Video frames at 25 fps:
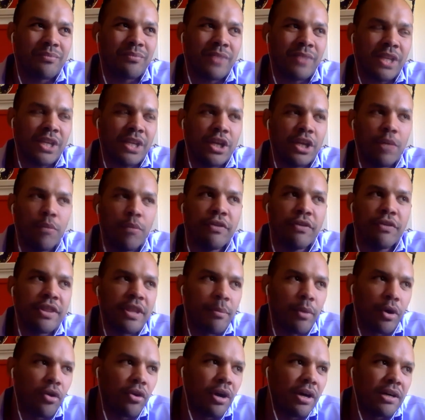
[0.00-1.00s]
moving them
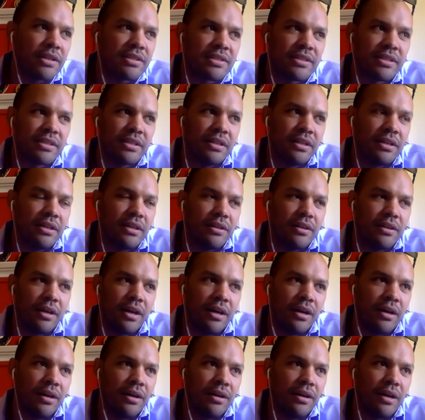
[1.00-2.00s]
across
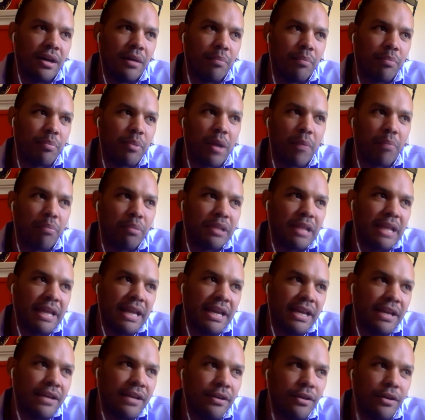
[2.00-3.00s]
a
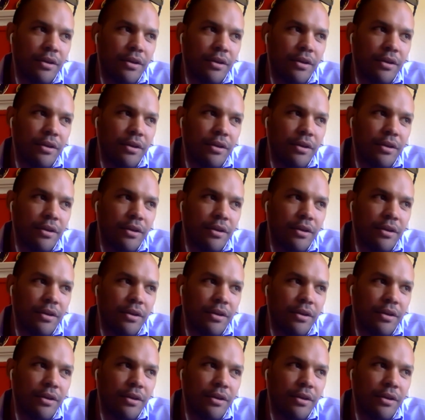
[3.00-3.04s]
plain,